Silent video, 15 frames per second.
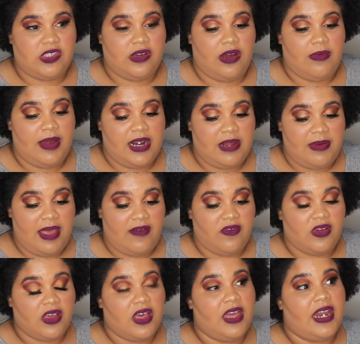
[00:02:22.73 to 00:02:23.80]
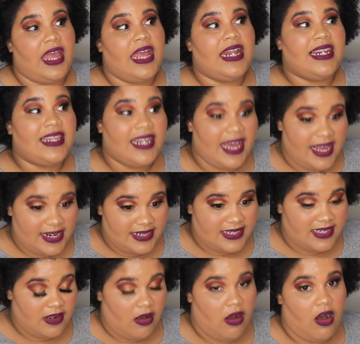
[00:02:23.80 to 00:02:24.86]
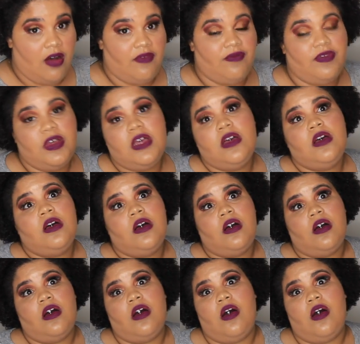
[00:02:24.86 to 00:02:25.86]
So I wind up having to cut a lot off